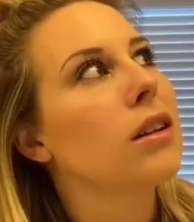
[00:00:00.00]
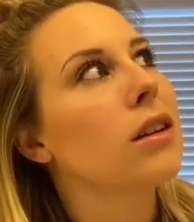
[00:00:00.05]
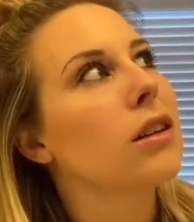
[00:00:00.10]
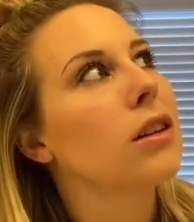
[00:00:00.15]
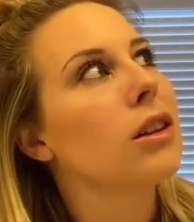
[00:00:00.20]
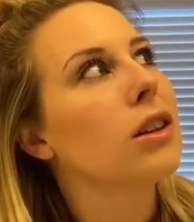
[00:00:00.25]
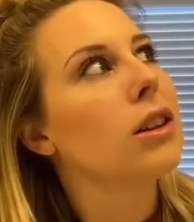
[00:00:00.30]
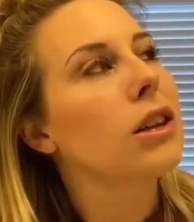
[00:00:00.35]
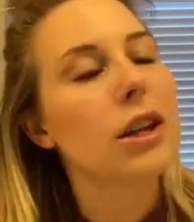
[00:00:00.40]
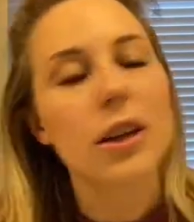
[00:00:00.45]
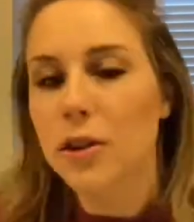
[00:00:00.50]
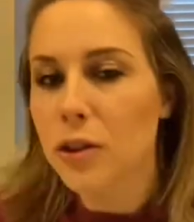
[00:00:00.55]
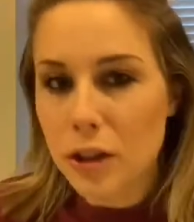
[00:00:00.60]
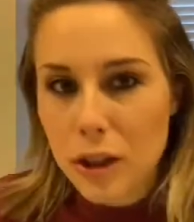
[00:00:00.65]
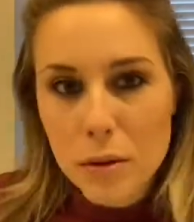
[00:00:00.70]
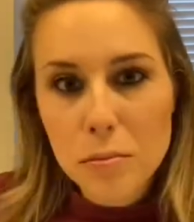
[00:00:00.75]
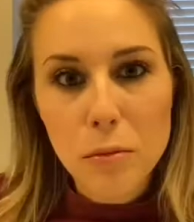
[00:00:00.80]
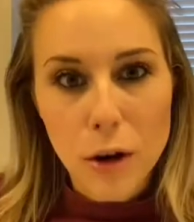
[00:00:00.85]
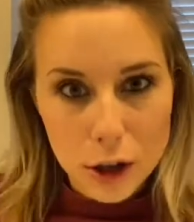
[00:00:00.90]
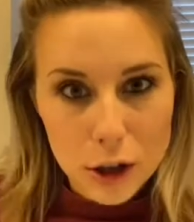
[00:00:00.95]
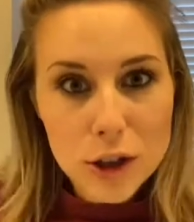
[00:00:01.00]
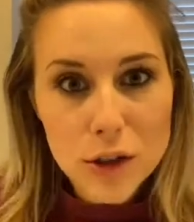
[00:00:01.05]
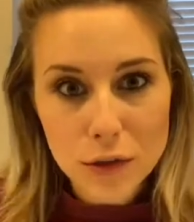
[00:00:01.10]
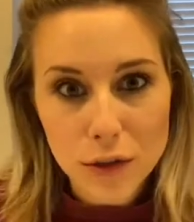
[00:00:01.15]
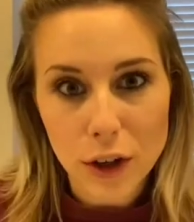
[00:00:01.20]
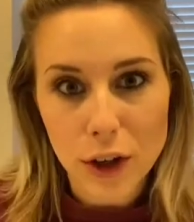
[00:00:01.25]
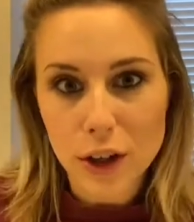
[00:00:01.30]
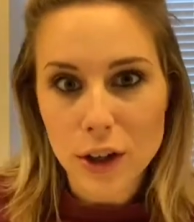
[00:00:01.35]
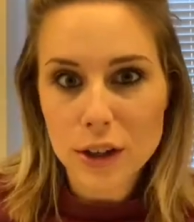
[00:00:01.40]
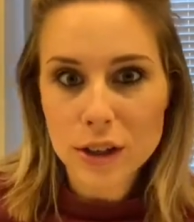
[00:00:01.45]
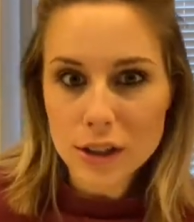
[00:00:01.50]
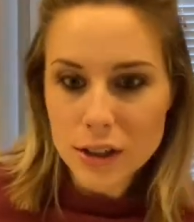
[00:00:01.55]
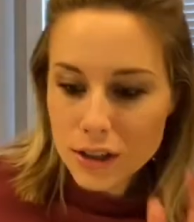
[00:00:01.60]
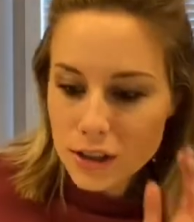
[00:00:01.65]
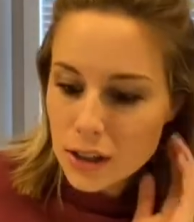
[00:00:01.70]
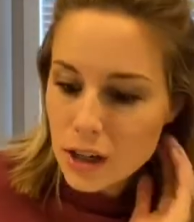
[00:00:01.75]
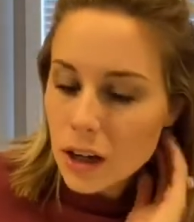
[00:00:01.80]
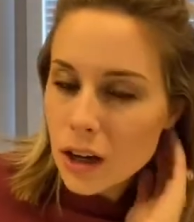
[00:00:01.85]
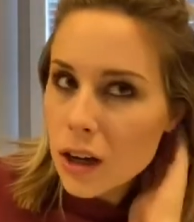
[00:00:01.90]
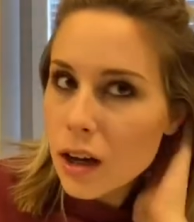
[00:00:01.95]
literally March
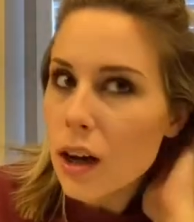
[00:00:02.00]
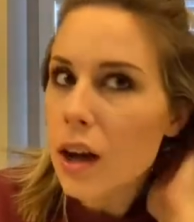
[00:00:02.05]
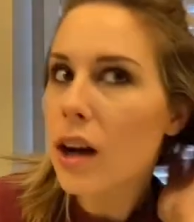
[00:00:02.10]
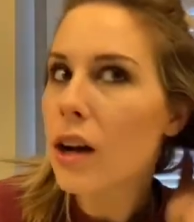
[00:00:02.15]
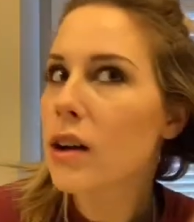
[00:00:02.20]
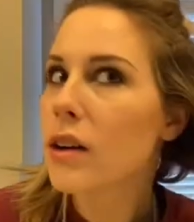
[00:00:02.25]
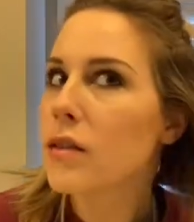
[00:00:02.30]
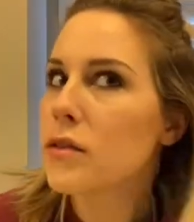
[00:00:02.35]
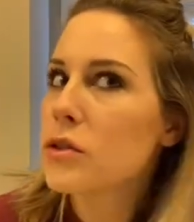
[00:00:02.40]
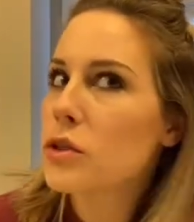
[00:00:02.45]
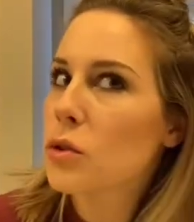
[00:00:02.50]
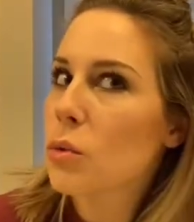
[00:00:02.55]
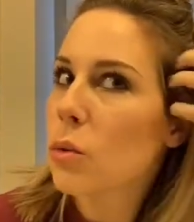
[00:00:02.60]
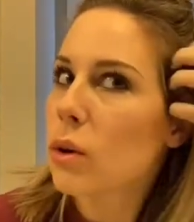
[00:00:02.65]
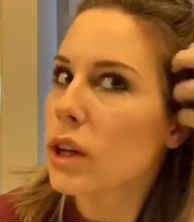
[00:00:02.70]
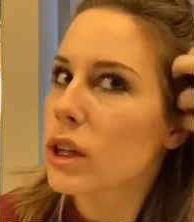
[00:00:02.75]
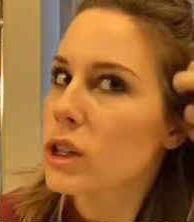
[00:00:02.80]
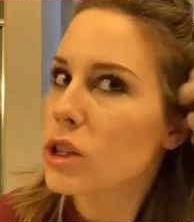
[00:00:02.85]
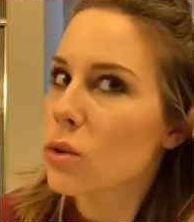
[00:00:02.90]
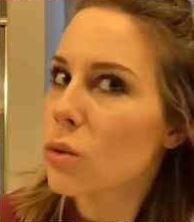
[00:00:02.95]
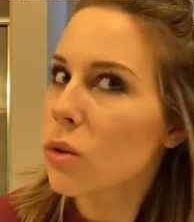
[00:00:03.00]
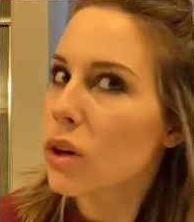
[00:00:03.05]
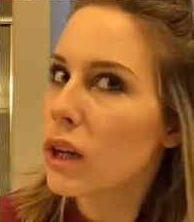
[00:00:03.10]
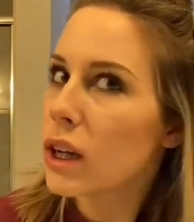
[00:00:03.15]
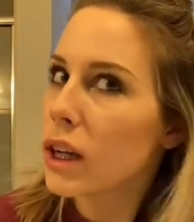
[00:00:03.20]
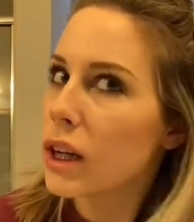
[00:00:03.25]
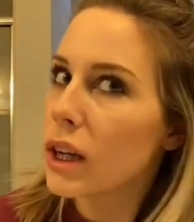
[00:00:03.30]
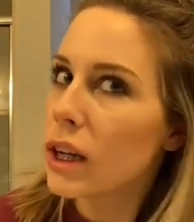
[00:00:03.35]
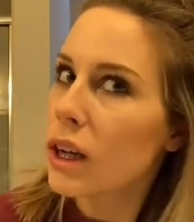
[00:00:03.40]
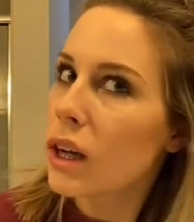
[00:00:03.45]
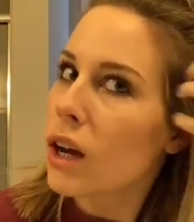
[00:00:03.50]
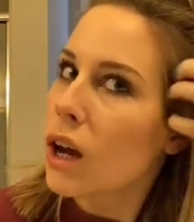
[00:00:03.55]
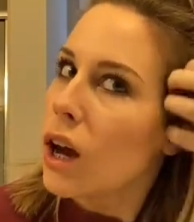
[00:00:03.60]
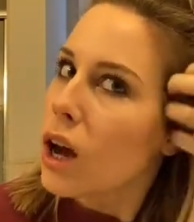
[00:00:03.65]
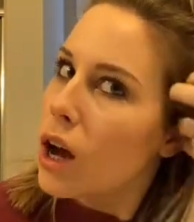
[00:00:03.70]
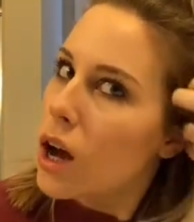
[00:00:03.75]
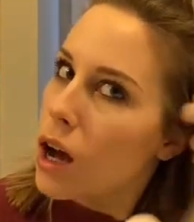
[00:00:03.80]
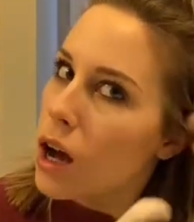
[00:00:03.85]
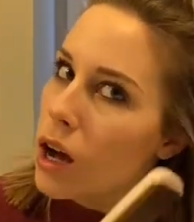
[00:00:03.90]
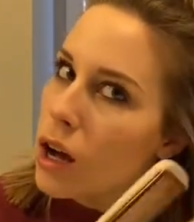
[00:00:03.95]
1st of 2020,
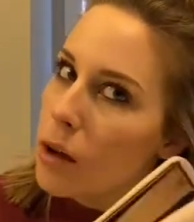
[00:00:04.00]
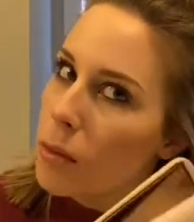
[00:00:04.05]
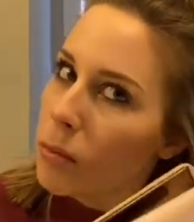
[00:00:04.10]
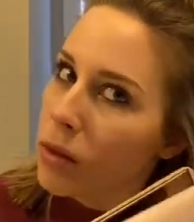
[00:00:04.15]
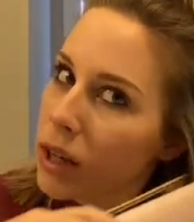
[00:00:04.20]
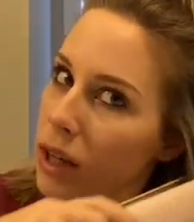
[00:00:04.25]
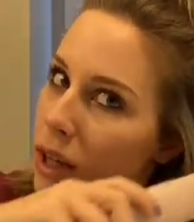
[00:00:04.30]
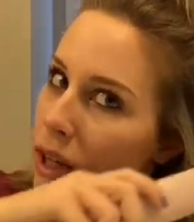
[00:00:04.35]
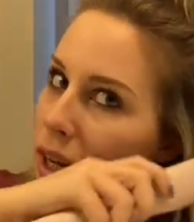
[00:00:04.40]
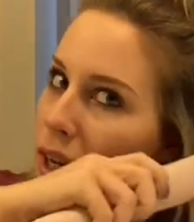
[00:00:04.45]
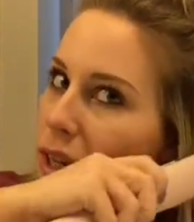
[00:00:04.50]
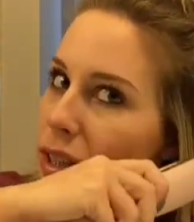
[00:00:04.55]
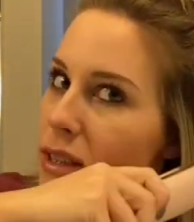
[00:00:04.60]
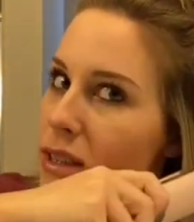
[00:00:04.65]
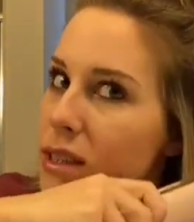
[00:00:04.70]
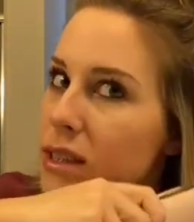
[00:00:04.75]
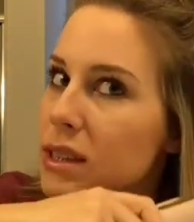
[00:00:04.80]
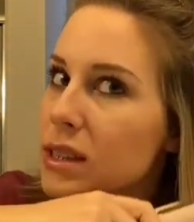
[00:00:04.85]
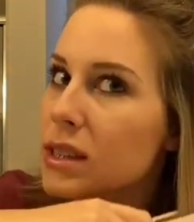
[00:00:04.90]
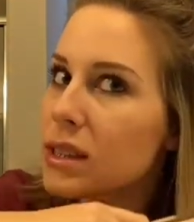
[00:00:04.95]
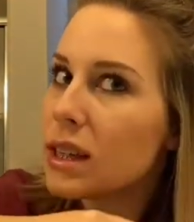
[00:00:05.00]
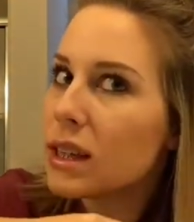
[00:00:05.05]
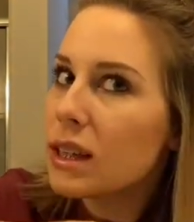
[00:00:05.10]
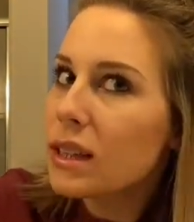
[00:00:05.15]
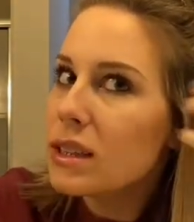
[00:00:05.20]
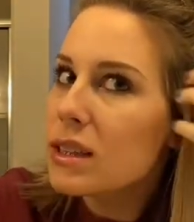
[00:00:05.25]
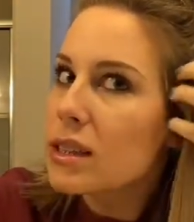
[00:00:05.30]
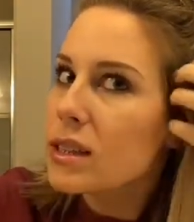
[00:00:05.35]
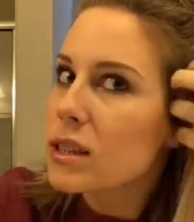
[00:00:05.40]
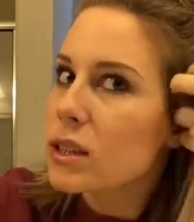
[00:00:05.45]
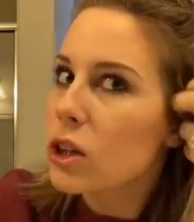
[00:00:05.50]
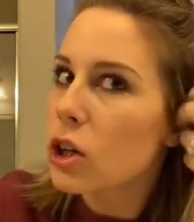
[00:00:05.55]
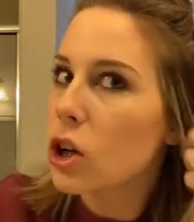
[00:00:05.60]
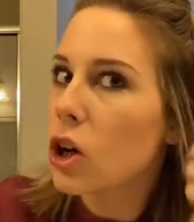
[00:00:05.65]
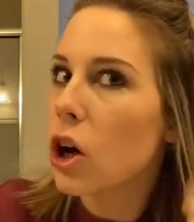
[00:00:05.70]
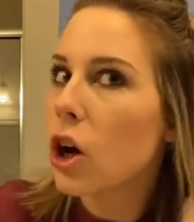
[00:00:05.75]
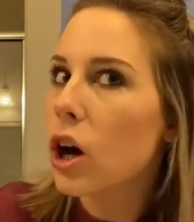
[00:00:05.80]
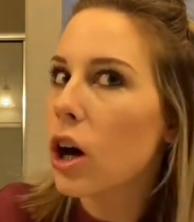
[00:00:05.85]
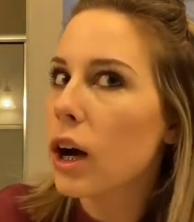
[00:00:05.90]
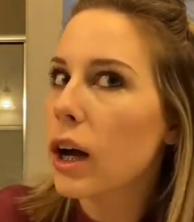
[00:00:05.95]
it has since
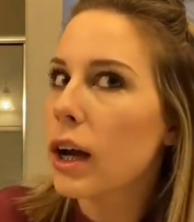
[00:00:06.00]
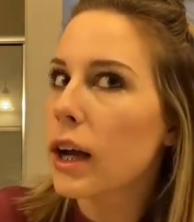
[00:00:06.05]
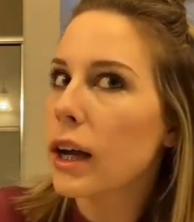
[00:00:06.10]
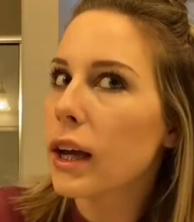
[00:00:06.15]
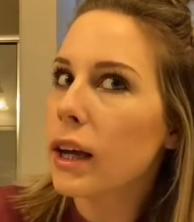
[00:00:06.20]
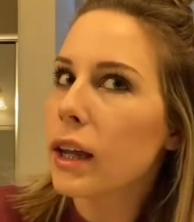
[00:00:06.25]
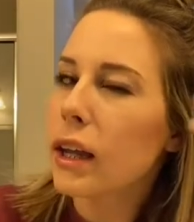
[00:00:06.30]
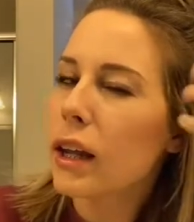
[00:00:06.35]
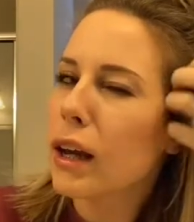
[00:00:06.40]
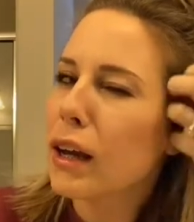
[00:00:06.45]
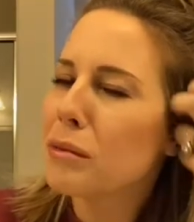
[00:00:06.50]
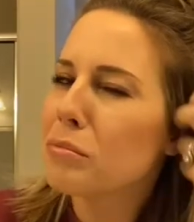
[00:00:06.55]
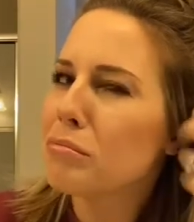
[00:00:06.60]
gone,